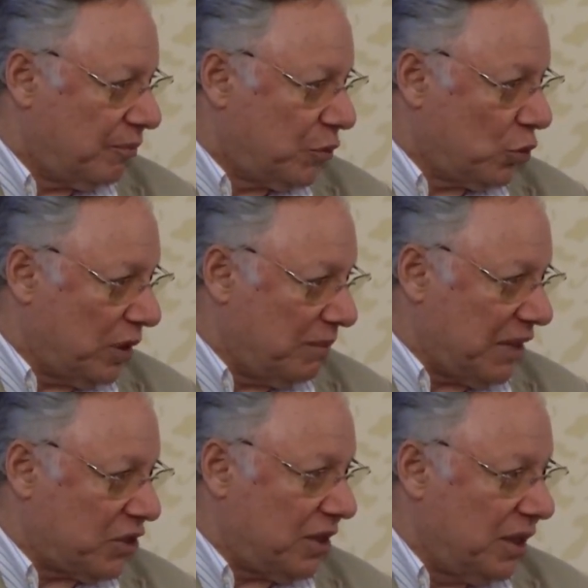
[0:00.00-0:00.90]
So
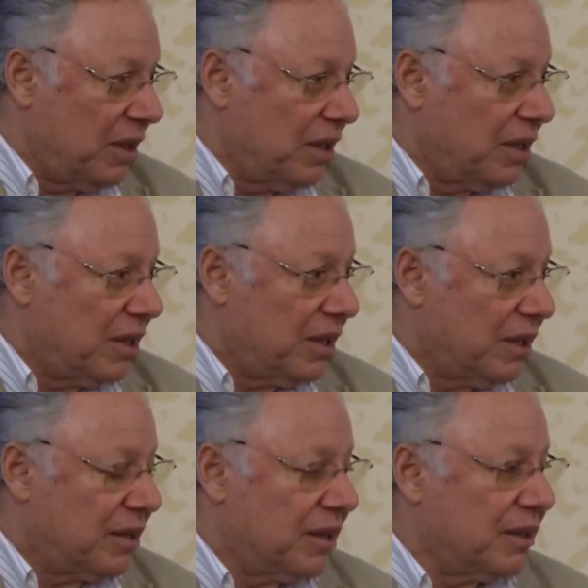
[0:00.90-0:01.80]
imagine
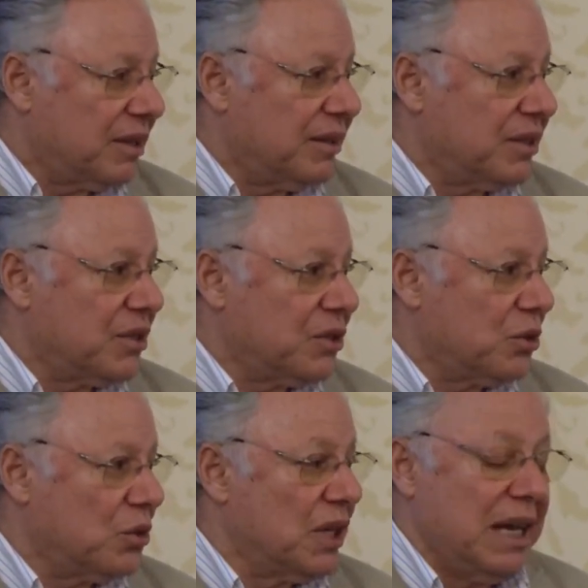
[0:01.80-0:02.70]
this is
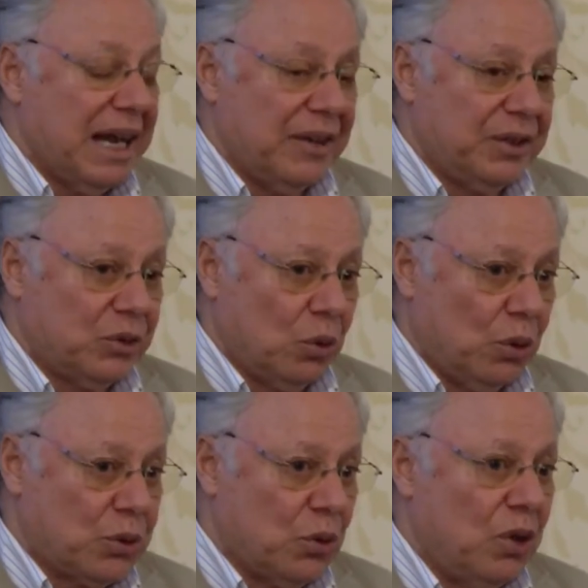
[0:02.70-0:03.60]
used, and it
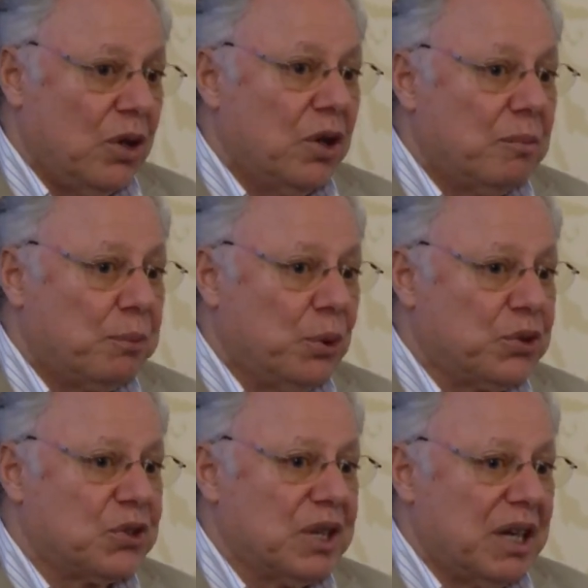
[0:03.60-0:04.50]
also
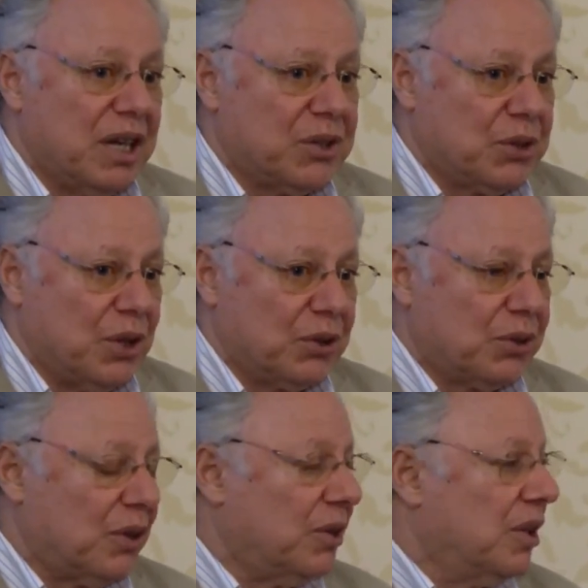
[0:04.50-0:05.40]
puts a
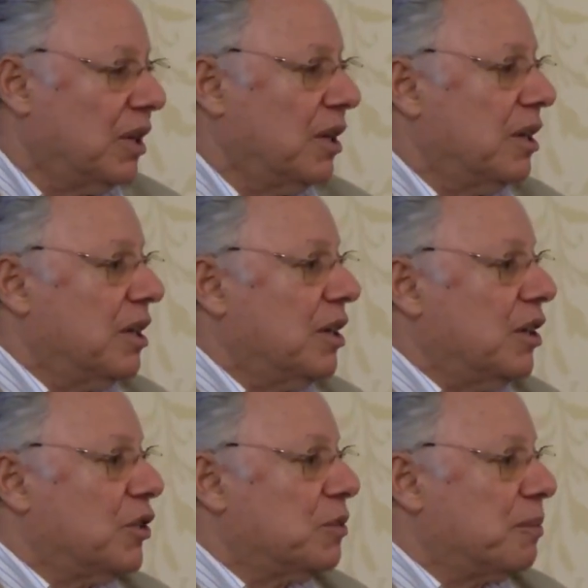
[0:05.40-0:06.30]
certain
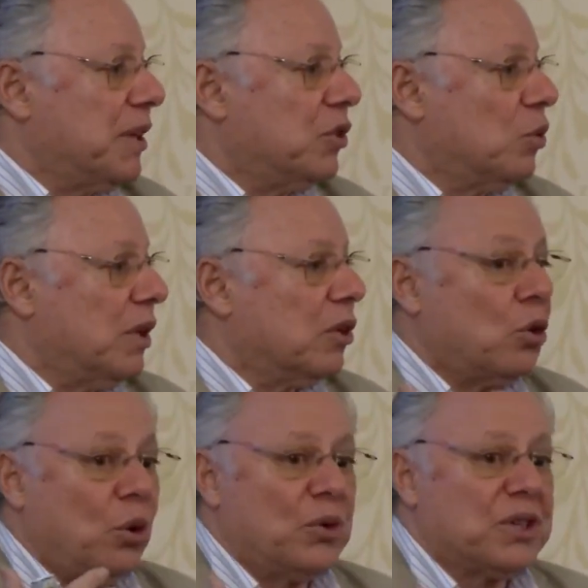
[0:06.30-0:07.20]
spiritual
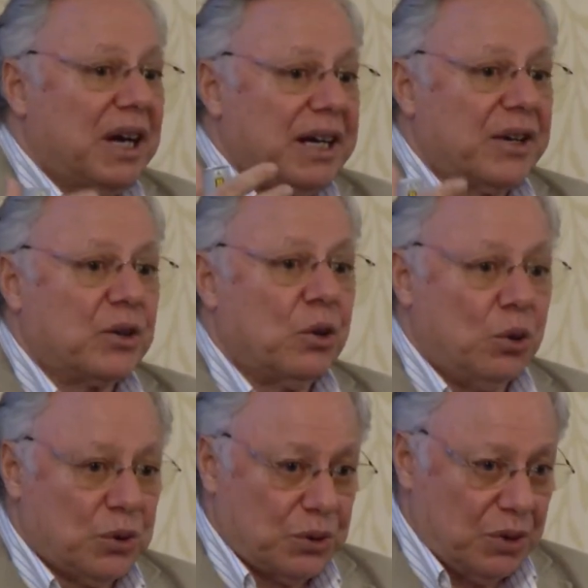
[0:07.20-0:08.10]
cause, a higher
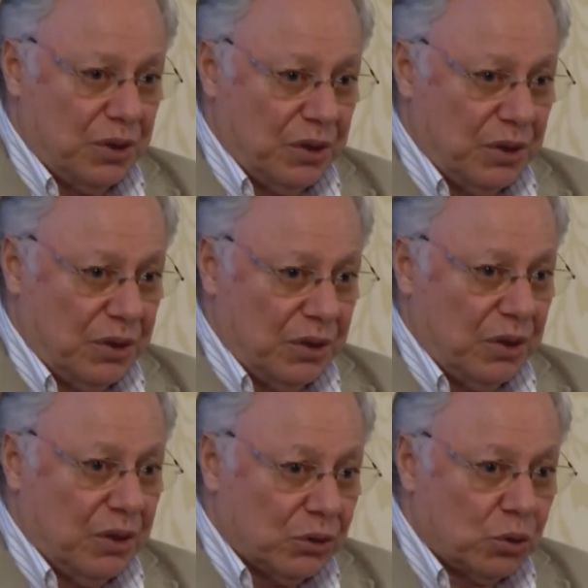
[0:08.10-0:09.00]
cause
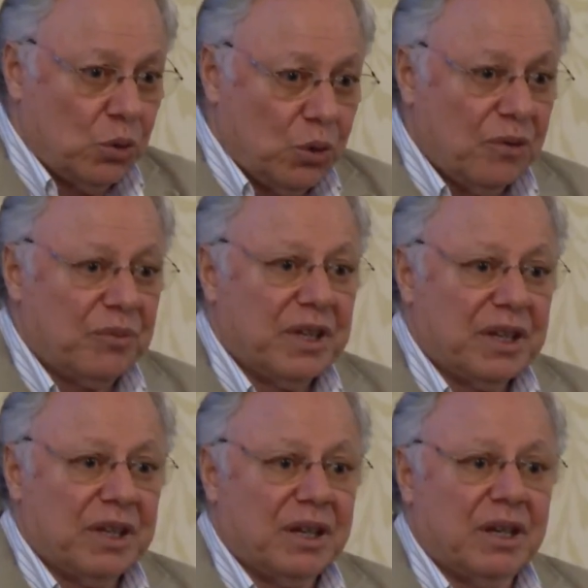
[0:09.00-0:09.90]
to
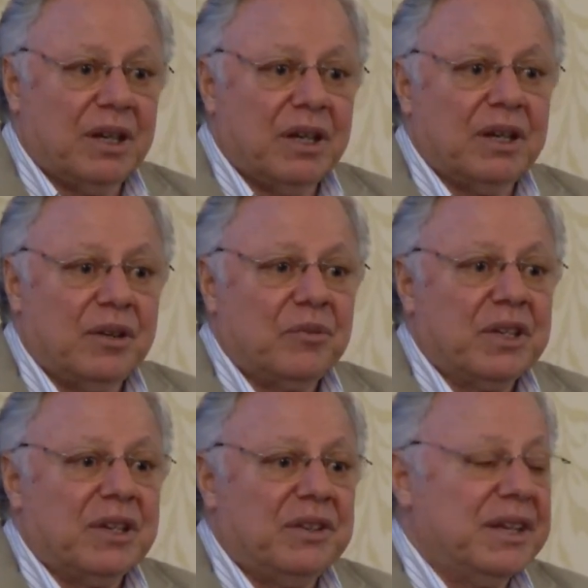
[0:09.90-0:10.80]

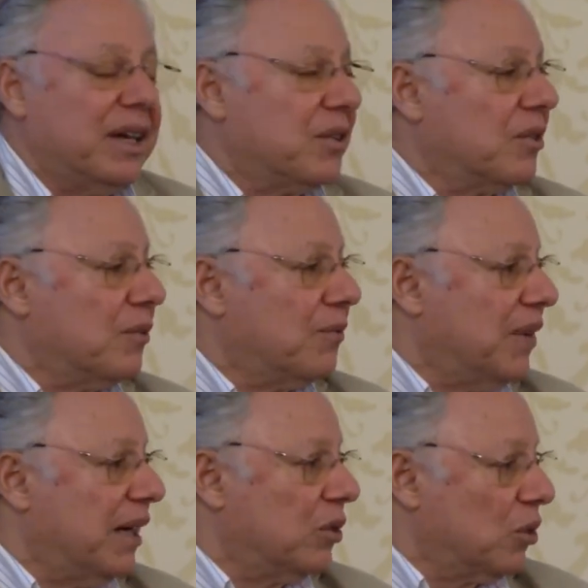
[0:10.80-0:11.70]
their
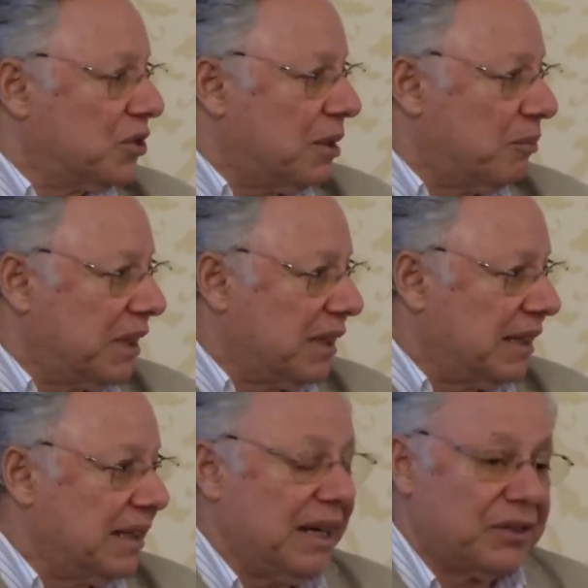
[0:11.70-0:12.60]
fight or something
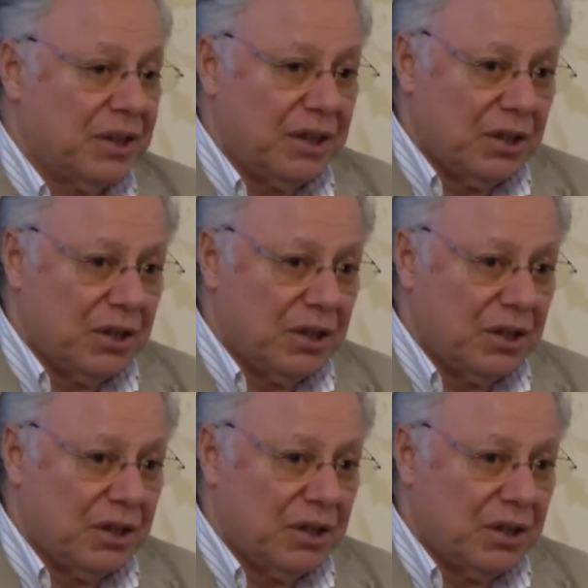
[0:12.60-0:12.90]
like that.